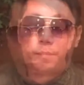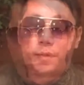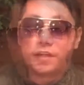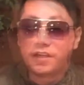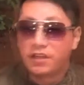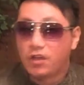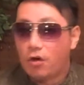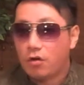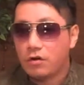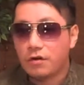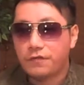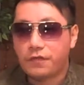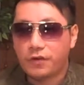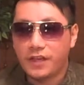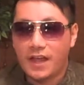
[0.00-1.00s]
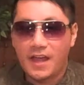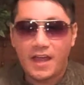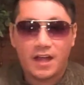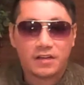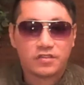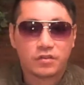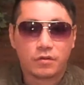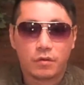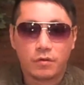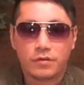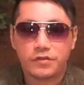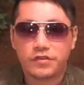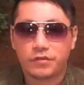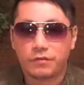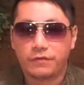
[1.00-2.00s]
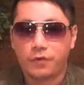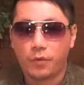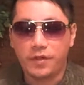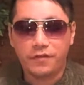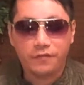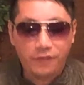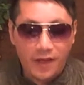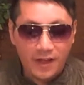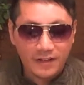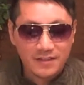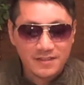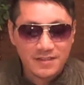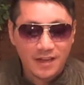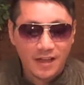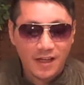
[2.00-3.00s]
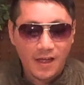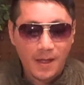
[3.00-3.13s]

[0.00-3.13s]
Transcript: But in order for that act to go into full effect,